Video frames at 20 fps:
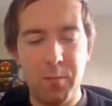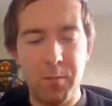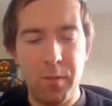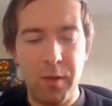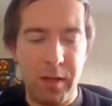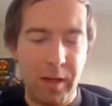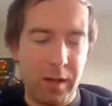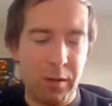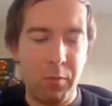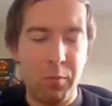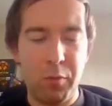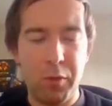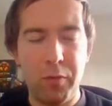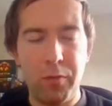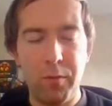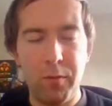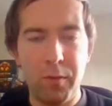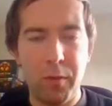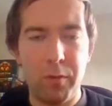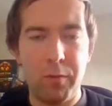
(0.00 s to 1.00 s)
output
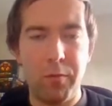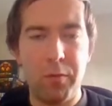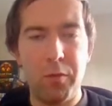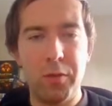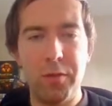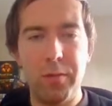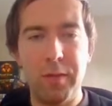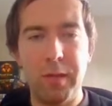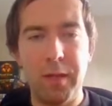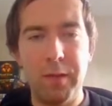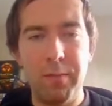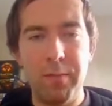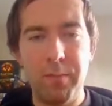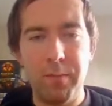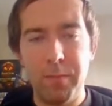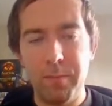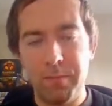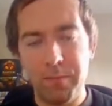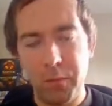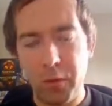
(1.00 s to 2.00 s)
on the first time,
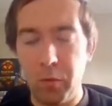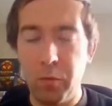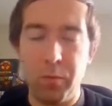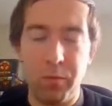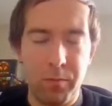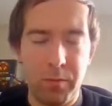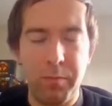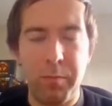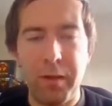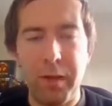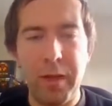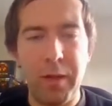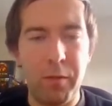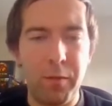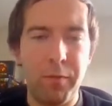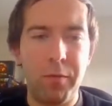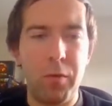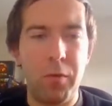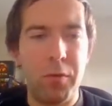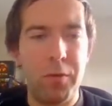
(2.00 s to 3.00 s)
you,
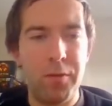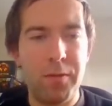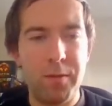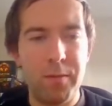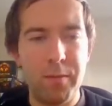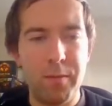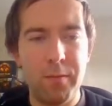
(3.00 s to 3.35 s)
of course,